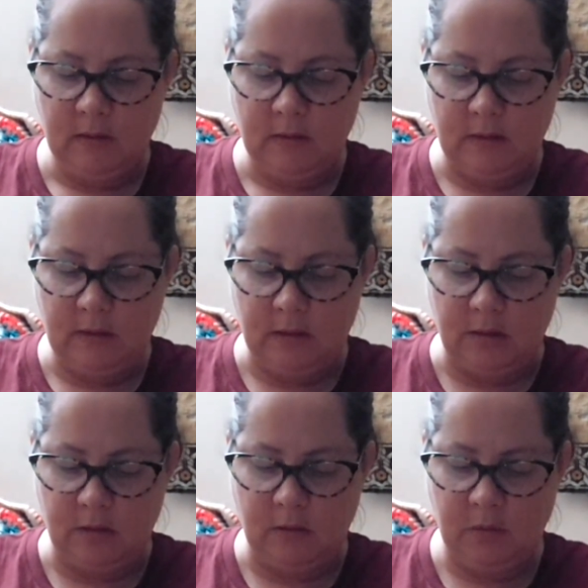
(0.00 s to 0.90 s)

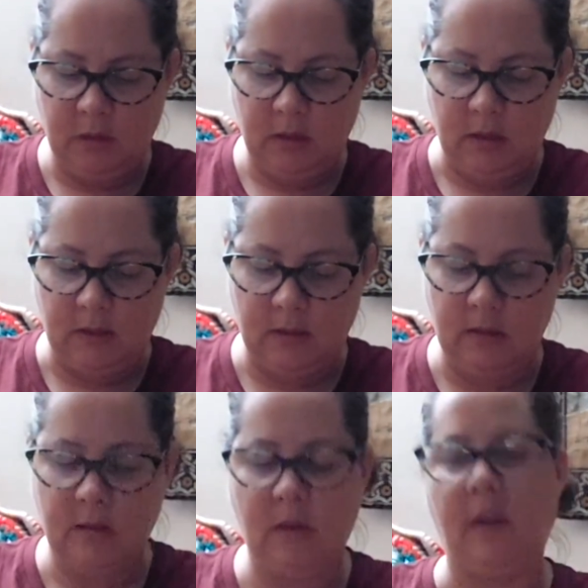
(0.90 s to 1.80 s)
stitch. Oh my
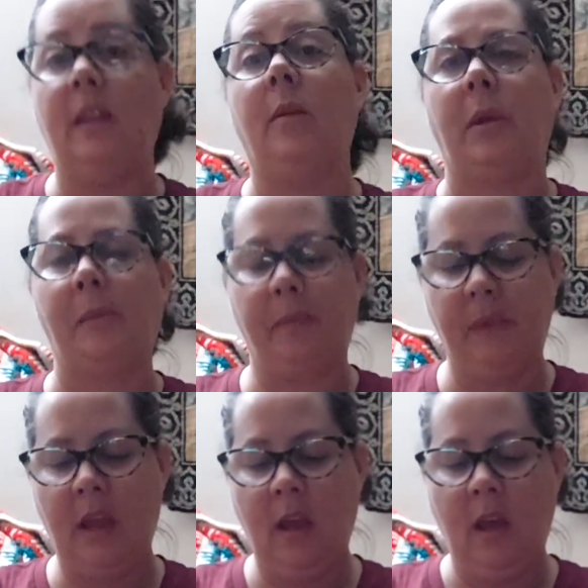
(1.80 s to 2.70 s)
goodness. Okay, there we go.
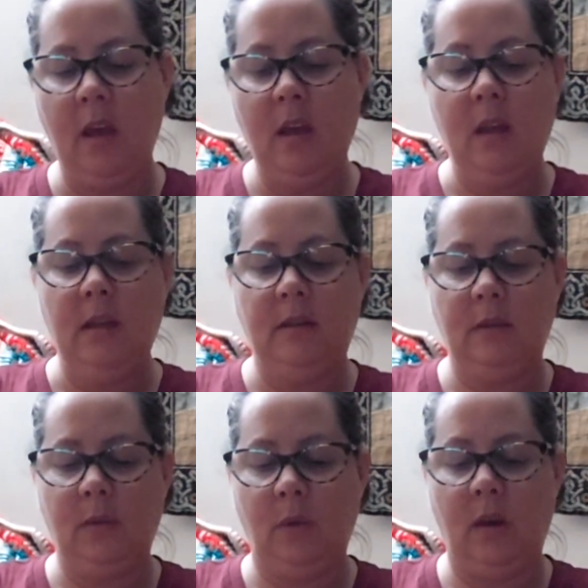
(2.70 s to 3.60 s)

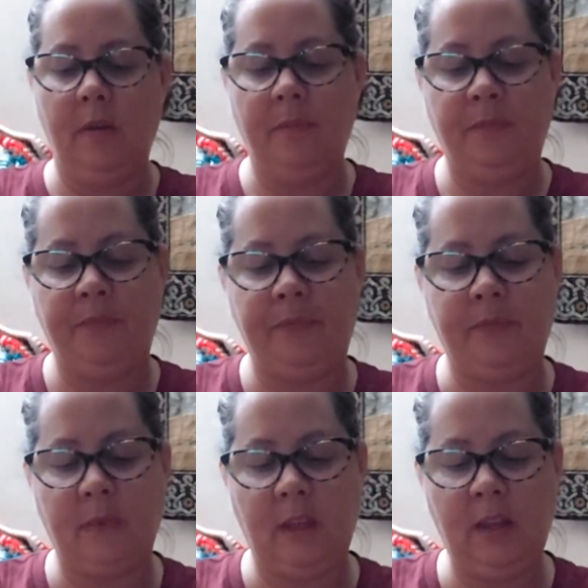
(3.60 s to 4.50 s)
So, on
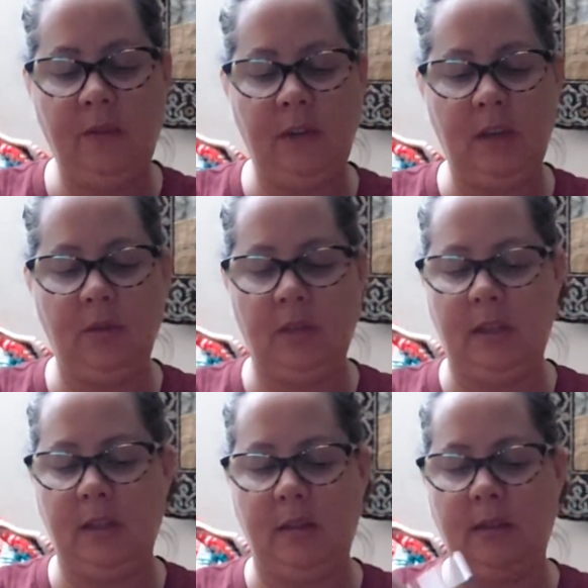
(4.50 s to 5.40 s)
the video, she
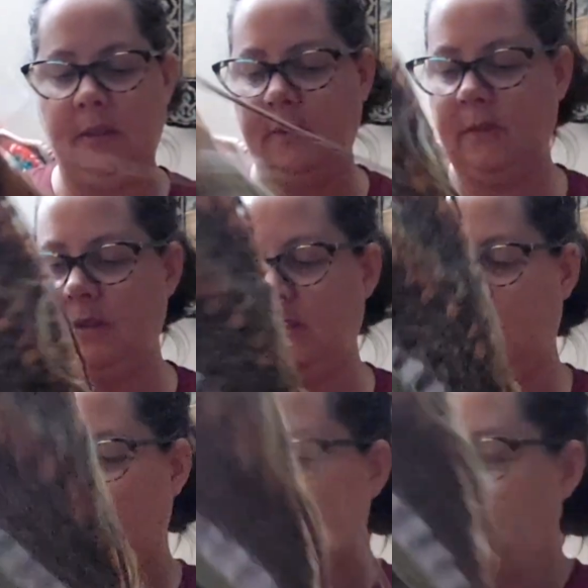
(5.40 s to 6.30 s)
did the
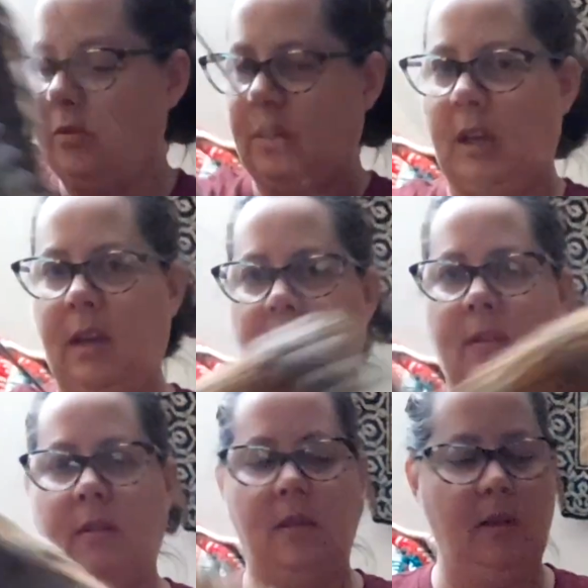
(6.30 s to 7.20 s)
single crochet
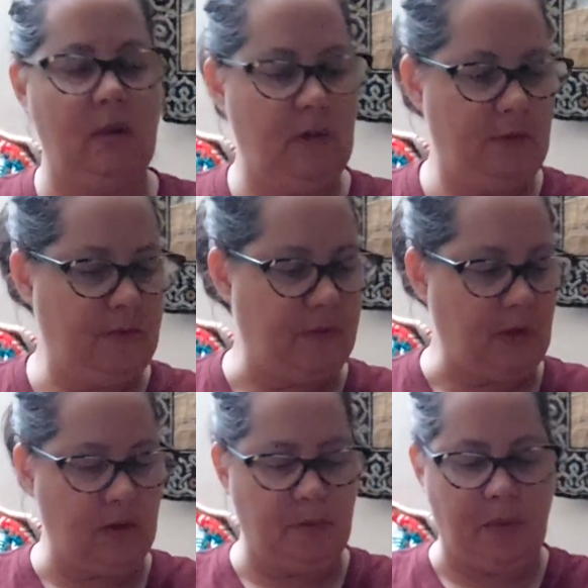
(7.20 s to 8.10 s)

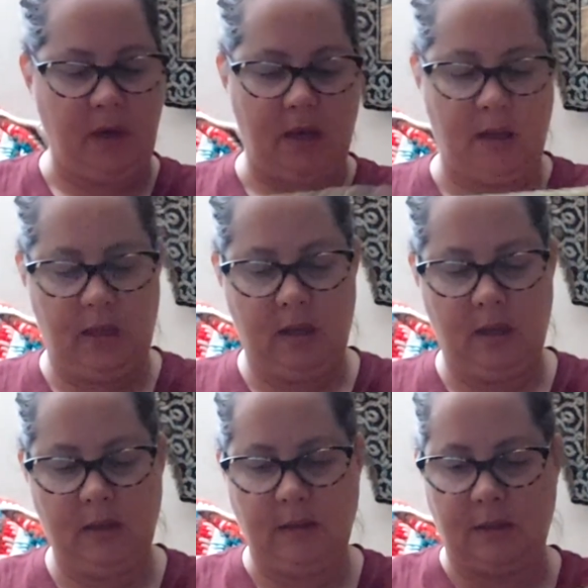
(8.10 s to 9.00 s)
followed by
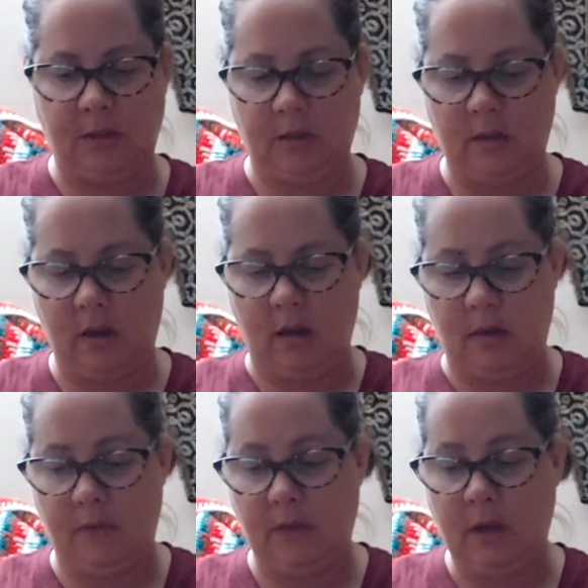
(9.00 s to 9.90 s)
a section
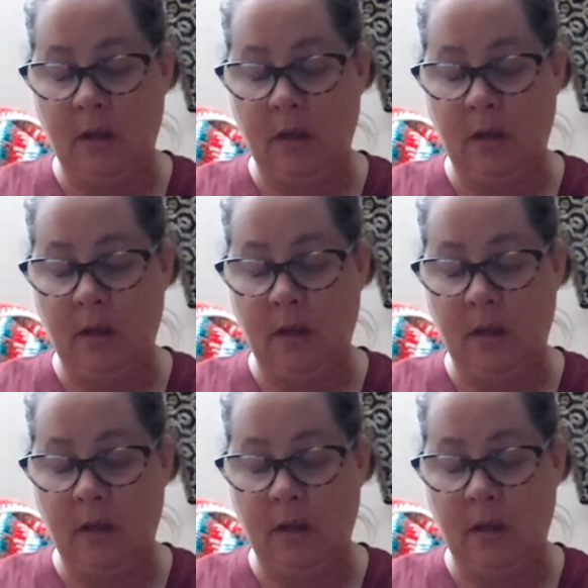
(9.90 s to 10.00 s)
of,